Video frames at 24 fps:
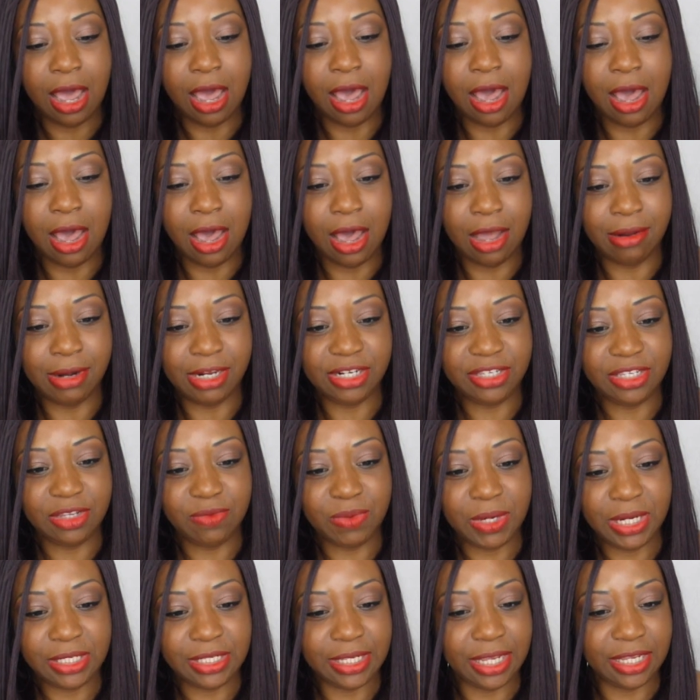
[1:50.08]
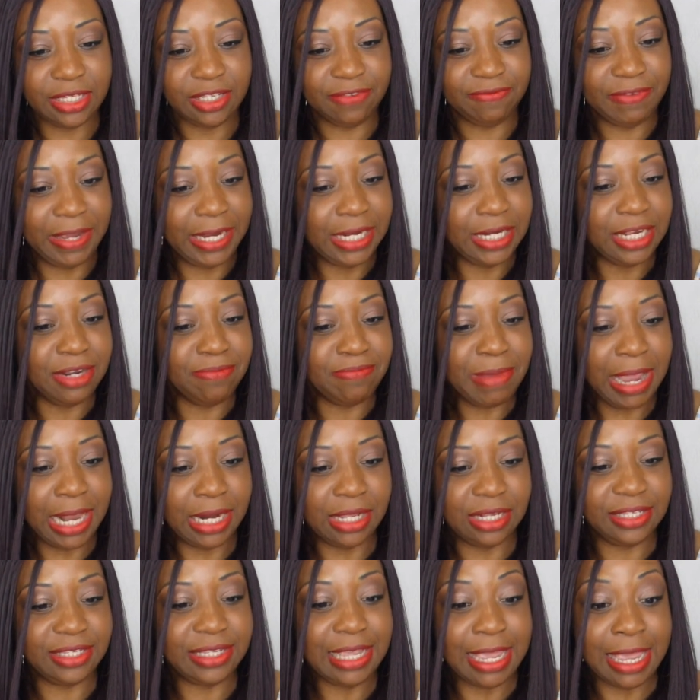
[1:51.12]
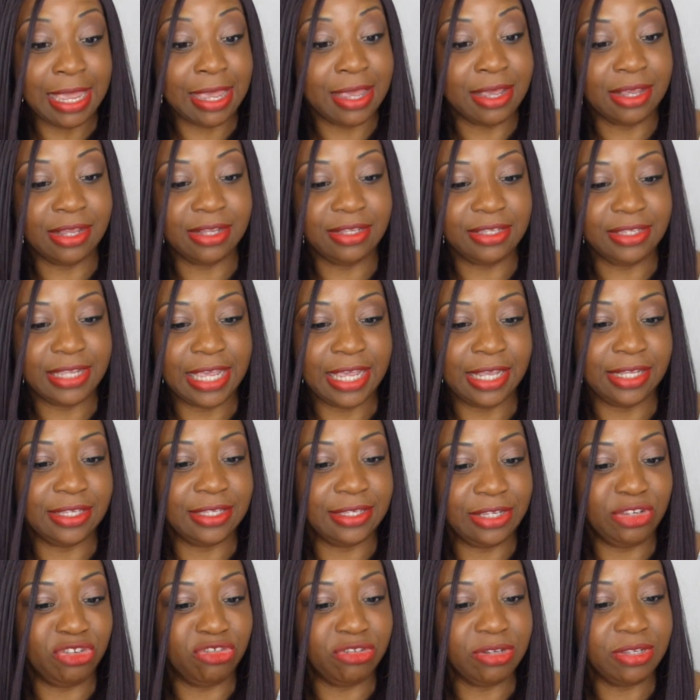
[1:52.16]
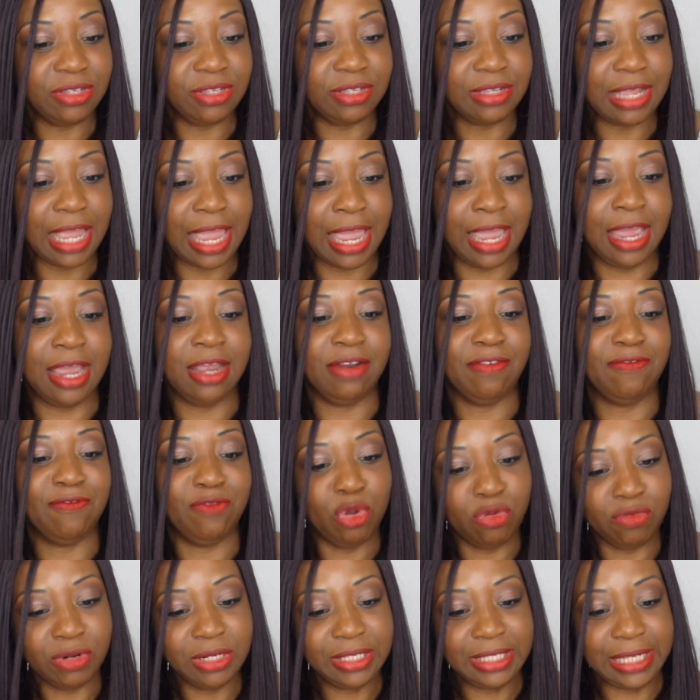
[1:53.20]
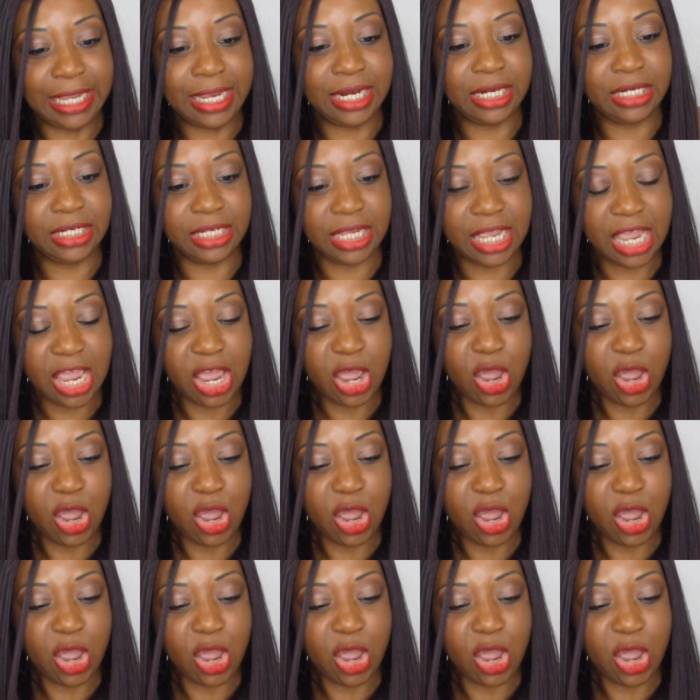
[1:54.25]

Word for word: Let's see what it says. Finding Balance is a citrus and floral scent